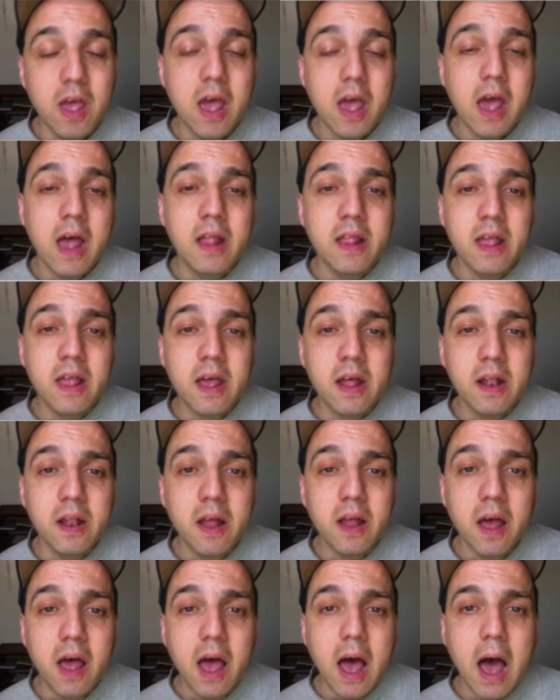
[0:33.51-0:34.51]
and then
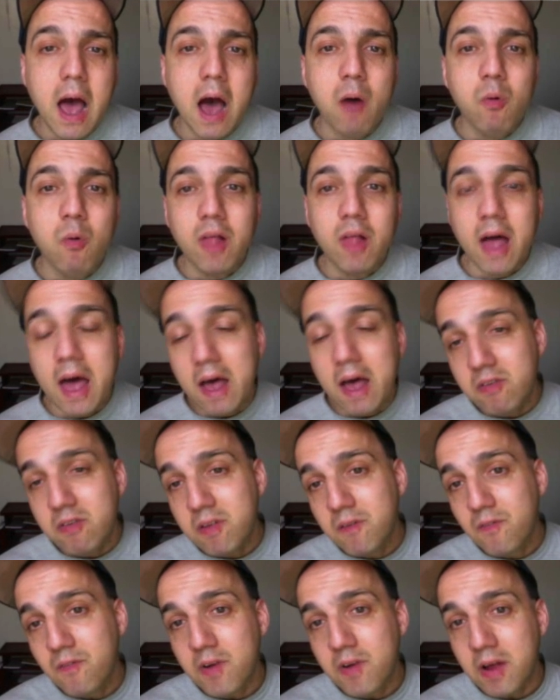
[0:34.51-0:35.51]
I will ask them
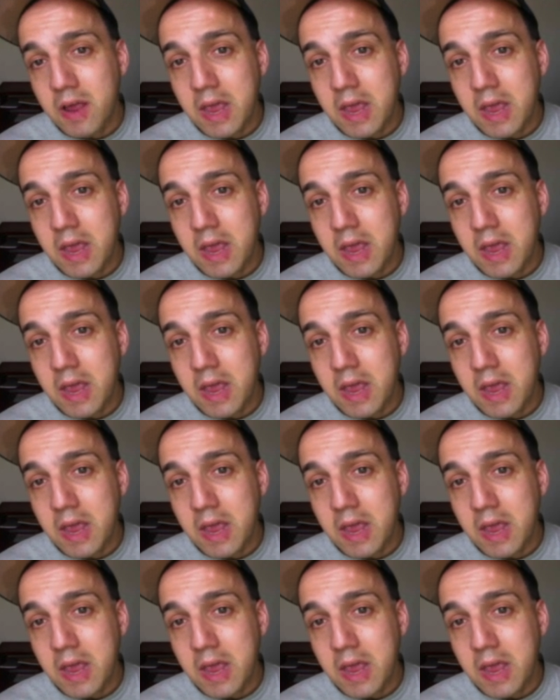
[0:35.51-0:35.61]
for their